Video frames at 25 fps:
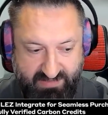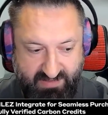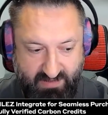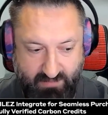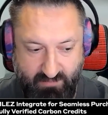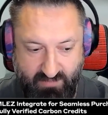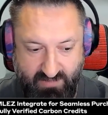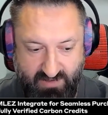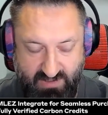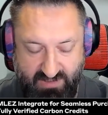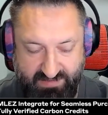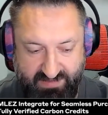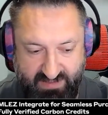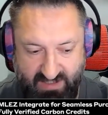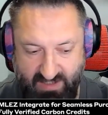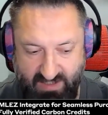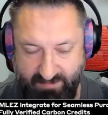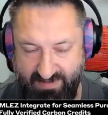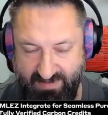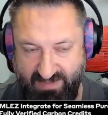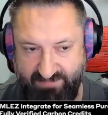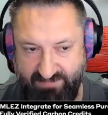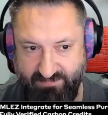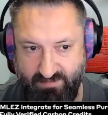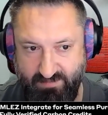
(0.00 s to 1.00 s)
think our
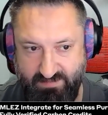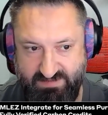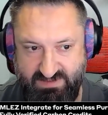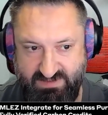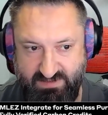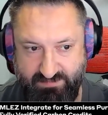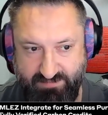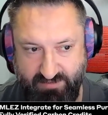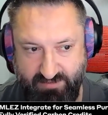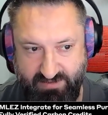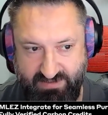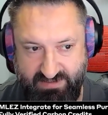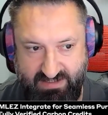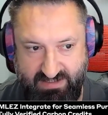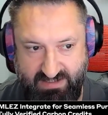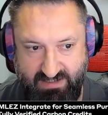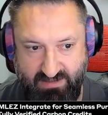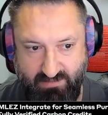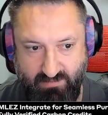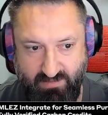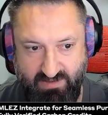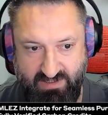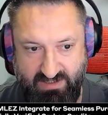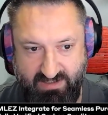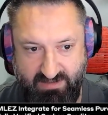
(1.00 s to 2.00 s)
platform's at a point
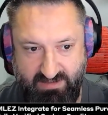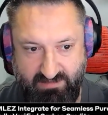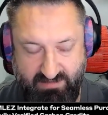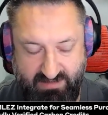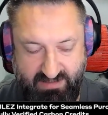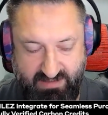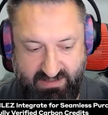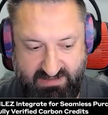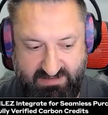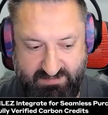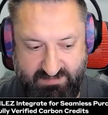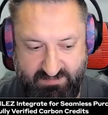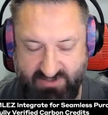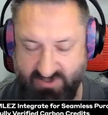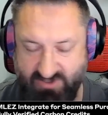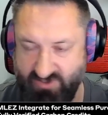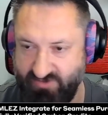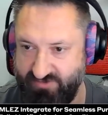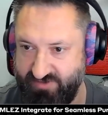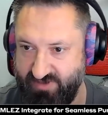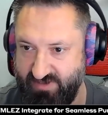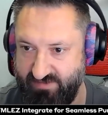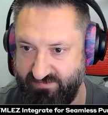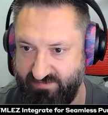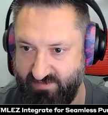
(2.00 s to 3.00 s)
now where it's
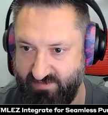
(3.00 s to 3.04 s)
mature